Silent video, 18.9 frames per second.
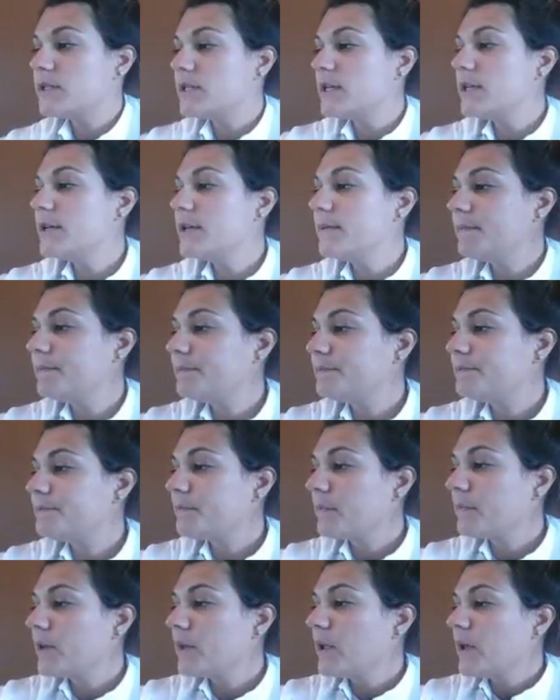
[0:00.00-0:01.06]
in
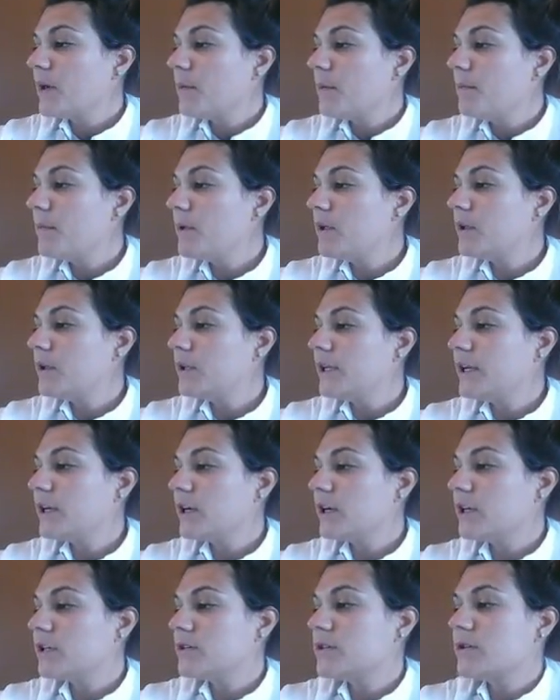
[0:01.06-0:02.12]

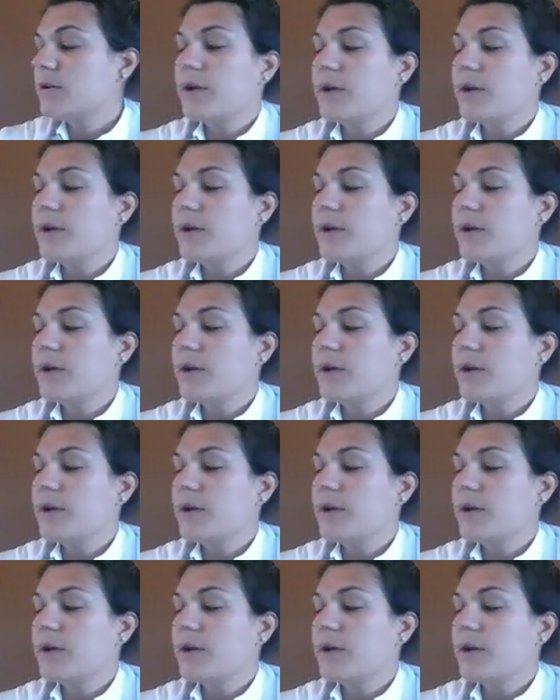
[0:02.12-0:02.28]
milliliters.